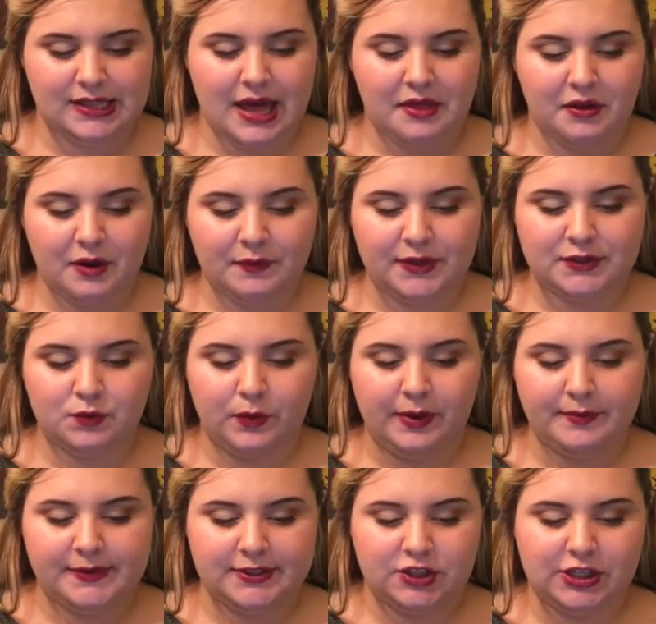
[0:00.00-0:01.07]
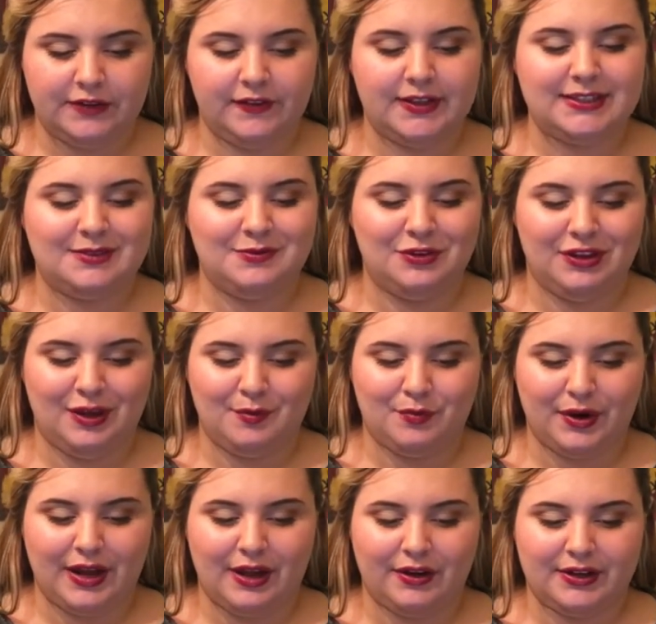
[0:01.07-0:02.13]
lather up this whipped shaving smoothie and
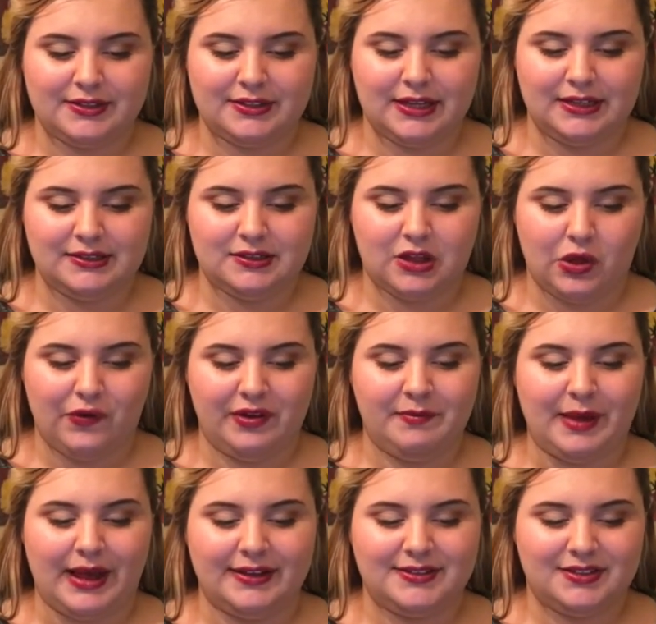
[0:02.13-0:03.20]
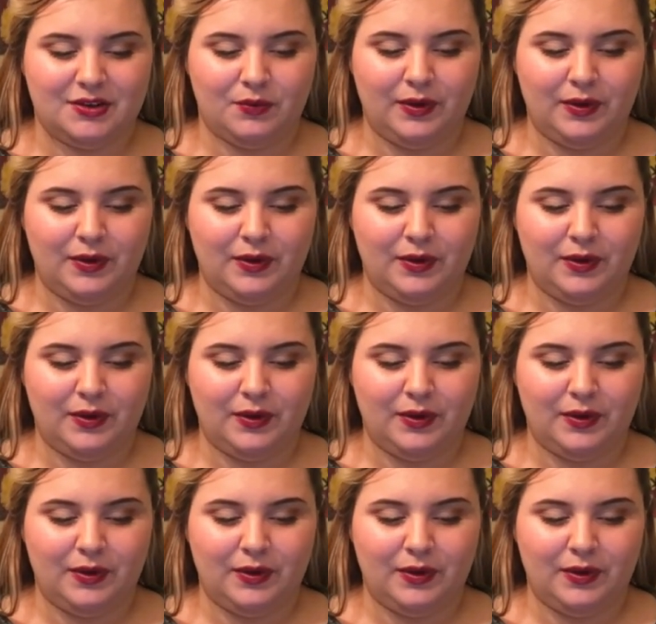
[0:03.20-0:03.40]
bring out your skin's glowing best.